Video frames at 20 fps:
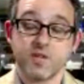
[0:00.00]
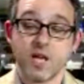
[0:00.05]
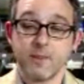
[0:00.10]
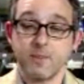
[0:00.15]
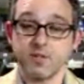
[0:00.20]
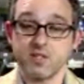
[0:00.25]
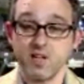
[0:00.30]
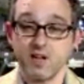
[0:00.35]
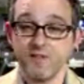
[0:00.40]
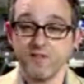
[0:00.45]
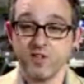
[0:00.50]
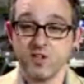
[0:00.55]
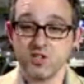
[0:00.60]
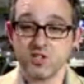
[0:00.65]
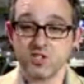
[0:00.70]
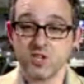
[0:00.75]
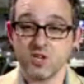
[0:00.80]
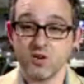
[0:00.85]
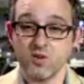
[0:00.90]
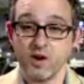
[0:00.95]
type of
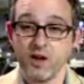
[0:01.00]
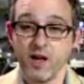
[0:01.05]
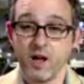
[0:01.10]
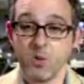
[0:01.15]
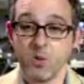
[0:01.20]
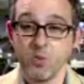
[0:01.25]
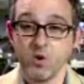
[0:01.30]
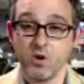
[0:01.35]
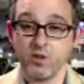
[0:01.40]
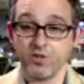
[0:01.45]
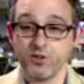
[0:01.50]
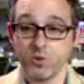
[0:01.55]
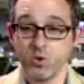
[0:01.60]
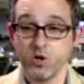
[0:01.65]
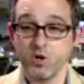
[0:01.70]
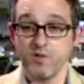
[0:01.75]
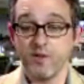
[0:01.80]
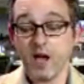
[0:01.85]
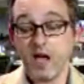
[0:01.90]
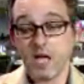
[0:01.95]
definition around what the
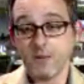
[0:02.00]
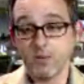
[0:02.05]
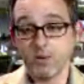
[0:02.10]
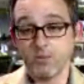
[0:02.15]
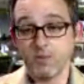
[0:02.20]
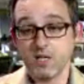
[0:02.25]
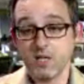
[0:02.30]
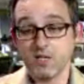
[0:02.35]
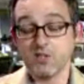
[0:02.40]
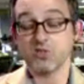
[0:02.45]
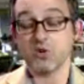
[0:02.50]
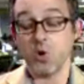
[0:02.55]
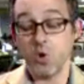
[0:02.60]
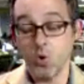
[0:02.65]
word valuable means,